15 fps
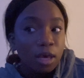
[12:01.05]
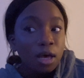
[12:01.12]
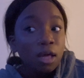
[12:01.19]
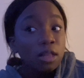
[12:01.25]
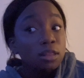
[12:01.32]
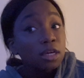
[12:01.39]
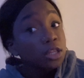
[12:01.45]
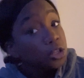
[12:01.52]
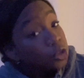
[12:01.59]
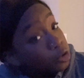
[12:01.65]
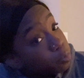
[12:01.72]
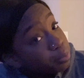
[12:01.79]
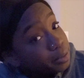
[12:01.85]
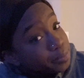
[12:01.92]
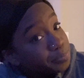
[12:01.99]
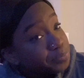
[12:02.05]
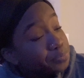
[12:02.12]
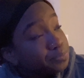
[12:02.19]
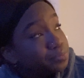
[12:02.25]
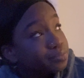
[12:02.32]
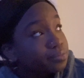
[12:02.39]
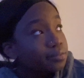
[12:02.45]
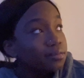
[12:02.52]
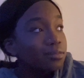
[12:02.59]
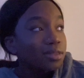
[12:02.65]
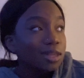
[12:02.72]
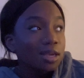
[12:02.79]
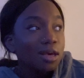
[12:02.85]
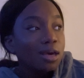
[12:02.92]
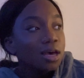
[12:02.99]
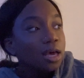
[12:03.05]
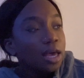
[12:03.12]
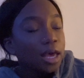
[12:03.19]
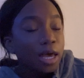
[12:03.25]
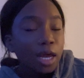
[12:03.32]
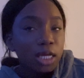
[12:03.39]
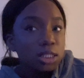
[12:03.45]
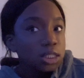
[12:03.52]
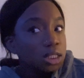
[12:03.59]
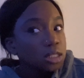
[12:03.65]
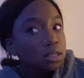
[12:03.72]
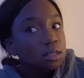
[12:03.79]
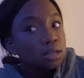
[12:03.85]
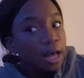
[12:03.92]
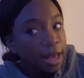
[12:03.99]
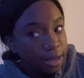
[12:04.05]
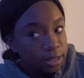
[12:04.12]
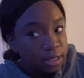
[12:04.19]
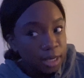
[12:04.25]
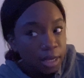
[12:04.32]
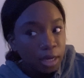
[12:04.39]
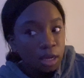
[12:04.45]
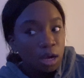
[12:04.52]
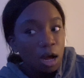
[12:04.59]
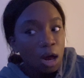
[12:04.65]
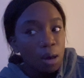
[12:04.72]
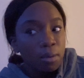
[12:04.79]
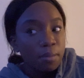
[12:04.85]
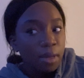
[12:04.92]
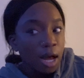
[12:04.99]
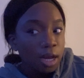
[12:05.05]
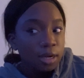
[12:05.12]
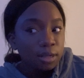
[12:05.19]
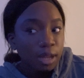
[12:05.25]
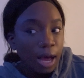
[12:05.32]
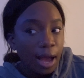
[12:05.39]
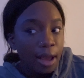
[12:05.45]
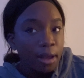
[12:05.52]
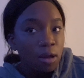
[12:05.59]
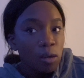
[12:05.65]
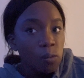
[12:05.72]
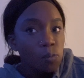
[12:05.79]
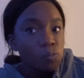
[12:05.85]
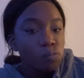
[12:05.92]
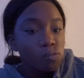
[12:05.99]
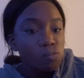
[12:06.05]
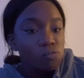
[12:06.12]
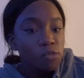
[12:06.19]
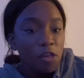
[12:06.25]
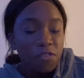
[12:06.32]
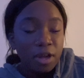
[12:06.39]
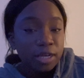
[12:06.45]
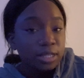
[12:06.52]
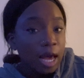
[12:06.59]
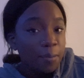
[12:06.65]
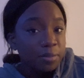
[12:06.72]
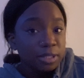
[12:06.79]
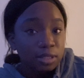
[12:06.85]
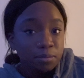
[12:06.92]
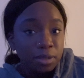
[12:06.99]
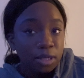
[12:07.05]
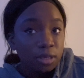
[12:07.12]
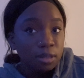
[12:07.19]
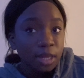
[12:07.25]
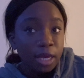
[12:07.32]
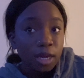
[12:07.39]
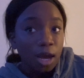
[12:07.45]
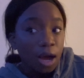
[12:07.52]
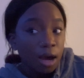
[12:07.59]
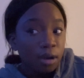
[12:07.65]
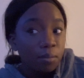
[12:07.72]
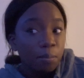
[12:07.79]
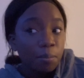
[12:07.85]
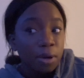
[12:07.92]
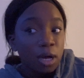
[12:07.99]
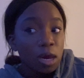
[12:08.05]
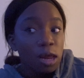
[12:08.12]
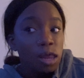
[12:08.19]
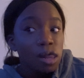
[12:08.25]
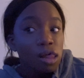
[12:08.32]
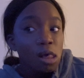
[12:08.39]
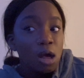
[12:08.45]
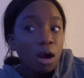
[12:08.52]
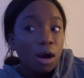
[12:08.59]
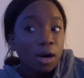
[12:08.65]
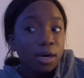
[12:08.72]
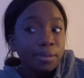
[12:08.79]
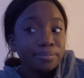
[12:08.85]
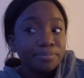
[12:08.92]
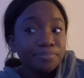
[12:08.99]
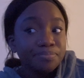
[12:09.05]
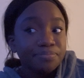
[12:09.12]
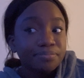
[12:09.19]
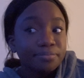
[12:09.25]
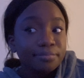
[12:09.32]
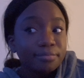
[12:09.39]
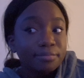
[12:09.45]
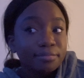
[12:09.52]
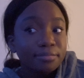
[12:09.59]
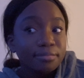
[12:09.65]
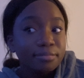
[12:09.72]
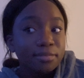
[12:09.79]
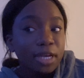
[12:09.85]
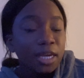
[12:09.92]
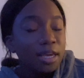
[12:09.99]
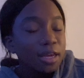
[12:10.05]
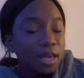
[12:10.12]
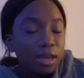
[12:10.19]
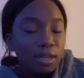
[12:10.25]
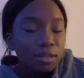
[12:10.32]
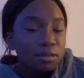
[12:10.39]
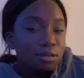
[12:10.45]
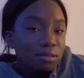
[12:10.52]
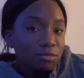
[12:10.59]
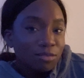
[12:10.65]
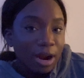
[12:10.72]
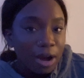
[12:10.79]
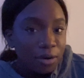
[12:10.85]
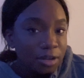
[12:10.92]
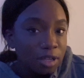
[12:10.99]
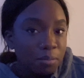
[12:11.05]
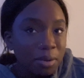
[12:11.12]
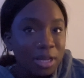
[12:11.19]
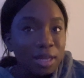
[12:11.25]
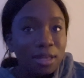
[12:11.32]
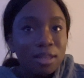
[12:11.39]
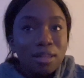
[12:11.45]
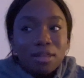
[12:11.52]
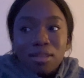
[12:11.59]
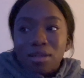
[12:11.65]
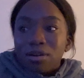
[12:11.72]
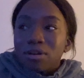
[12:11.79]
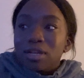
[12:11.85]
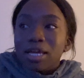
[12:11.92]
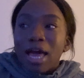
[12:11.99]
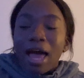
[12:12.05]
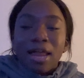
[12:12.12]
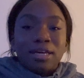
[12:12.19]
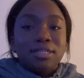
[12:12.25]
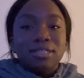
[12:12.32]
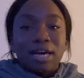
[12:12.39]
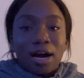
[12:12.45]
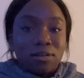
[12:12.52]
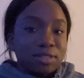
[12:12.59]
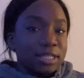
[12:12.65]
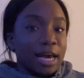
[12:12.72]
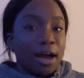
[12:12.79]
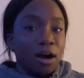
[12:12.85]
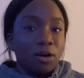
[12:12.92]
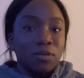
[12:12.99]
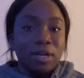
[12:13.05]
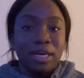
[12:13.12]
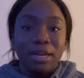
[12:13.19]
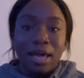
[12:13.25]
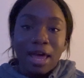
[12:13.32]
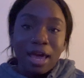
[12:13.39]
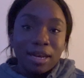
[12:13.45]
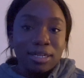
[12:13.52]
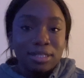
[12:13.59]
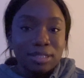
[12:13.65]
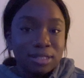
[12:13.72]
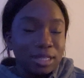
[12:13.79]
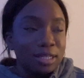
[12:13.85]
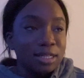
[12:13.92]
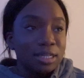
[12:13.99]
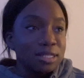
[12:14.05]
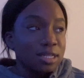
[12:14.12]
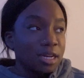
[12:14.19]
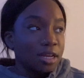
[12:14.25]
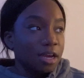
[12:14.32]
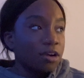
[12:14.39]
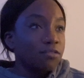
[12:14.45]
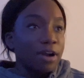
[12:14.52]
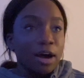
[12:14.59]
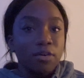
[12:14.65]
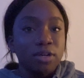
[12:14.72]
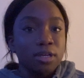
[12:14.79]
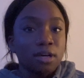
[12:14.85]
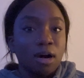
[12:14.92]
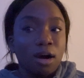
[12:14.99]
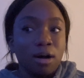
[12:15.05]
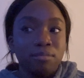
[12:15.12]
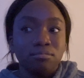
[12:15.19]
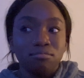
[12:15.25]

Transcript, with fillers: The Loop, it gets a little hectic. Um, I'm not gonna lie. Nothing has happened to me, thank God, but um, it could get a little rowdy, but literally any downtown in any city is gonna get rowdy. Um,